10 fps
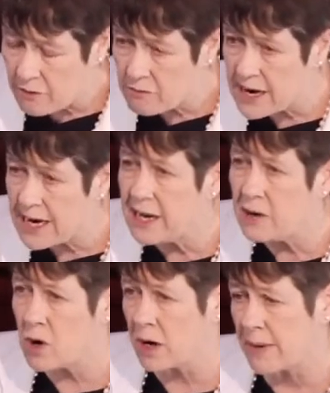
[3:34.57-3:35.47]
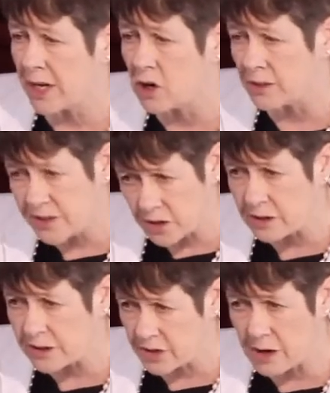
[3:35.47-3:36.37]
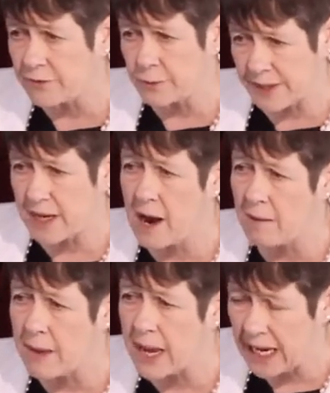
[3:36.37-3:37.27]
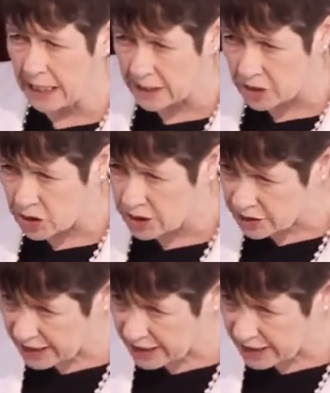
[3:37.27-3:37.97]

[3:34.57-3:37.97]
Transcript: really worked my cotton socks off to become English, to